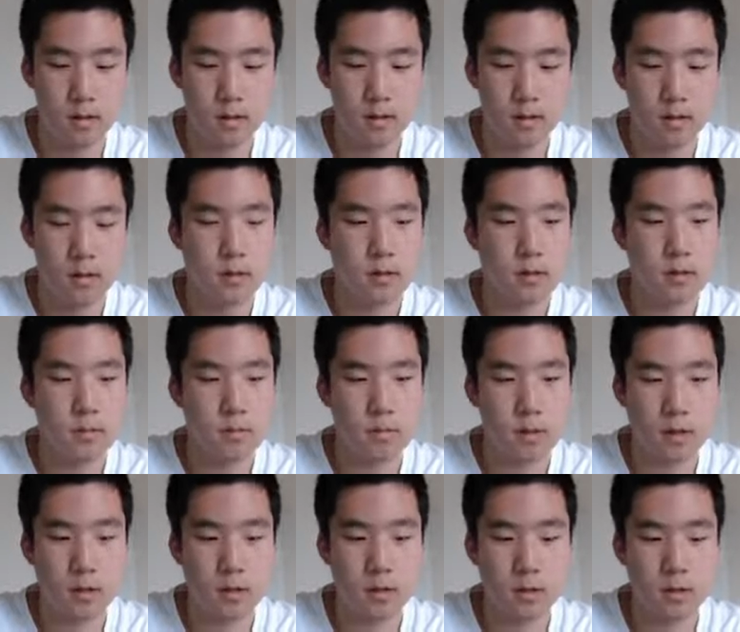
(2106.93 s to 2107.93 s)
is
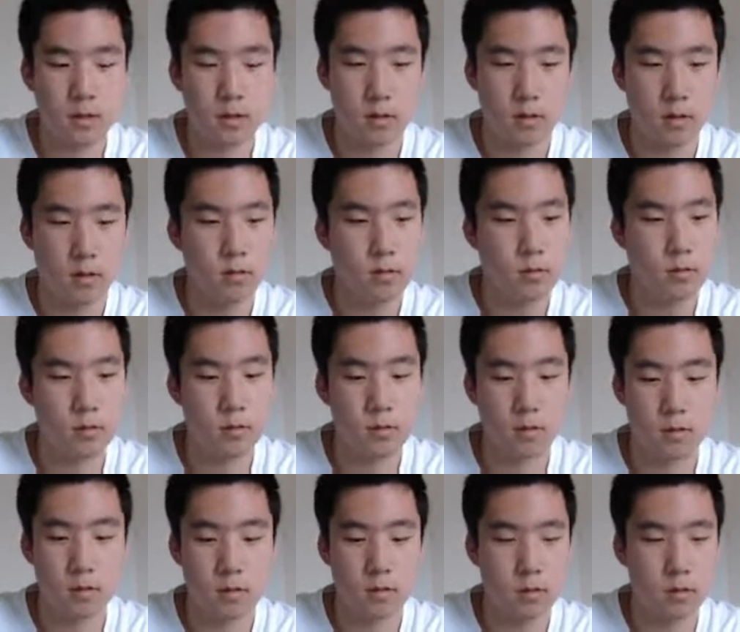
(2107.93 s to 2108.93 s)
smaller than 2,
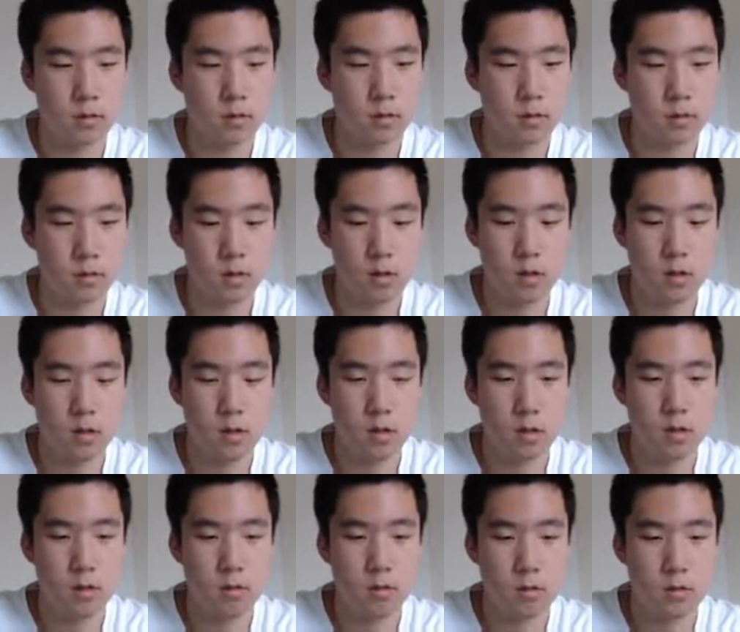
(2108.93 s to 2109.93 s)

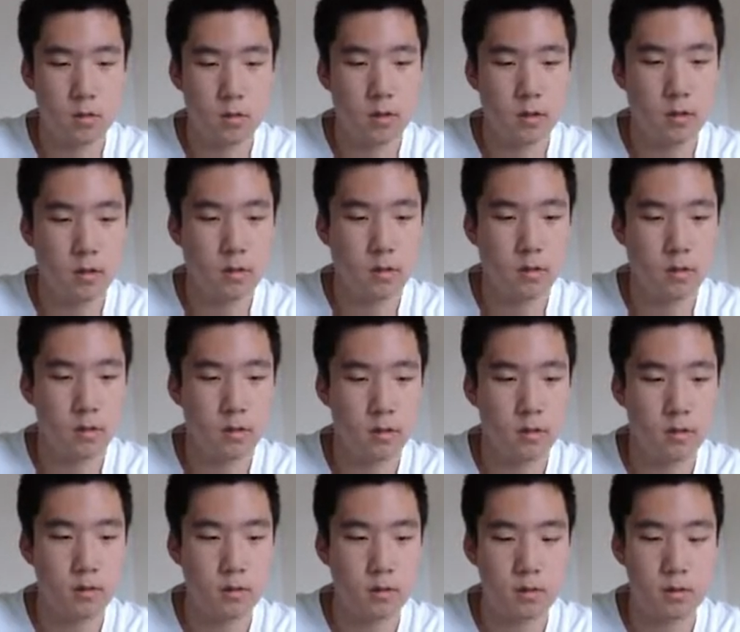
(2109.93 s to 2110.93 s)
return
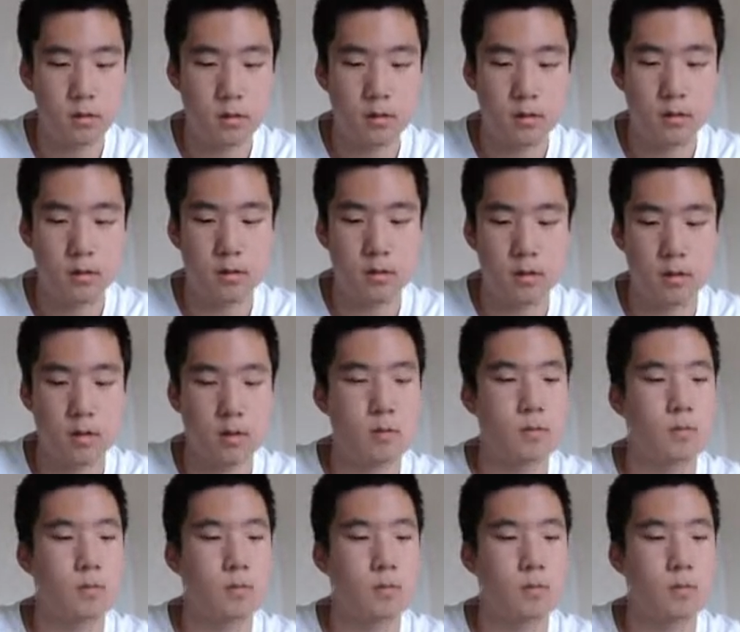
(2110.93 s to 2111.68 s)
0.